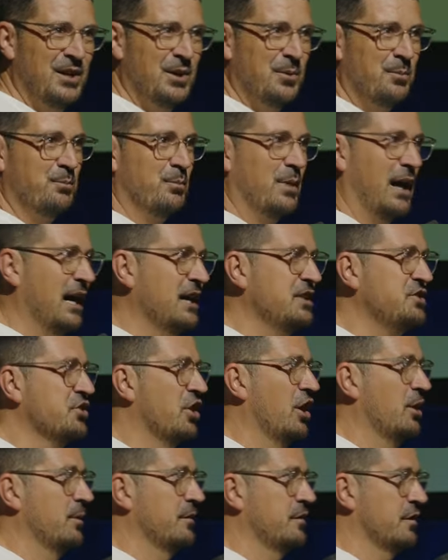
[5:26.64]
My
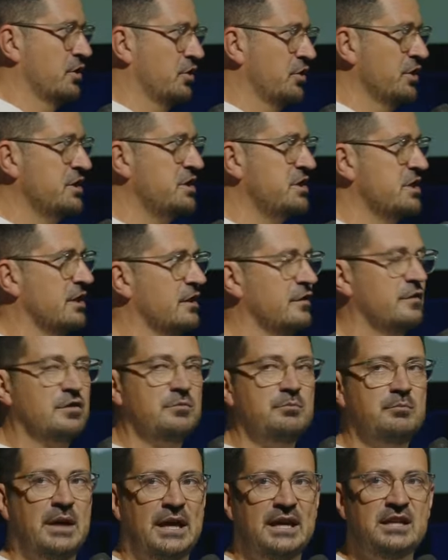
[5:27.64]
job as a Christian is to
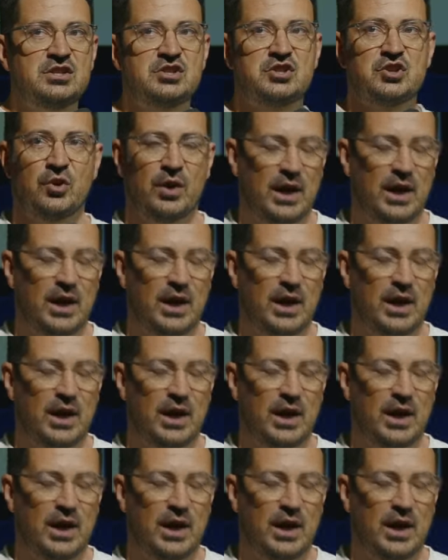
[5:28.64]
make sure